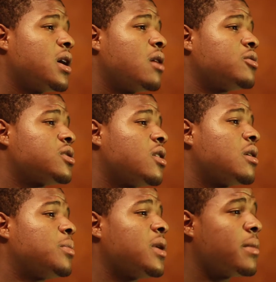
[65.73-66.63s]
I was
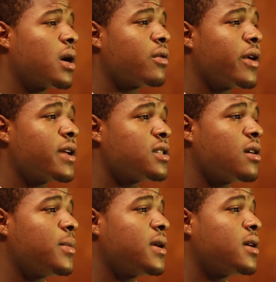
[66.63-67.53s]
starting to pick my grades
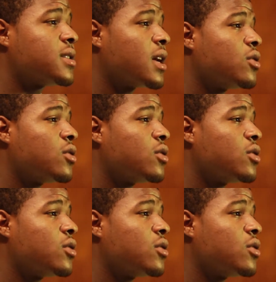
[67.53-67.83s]
up because I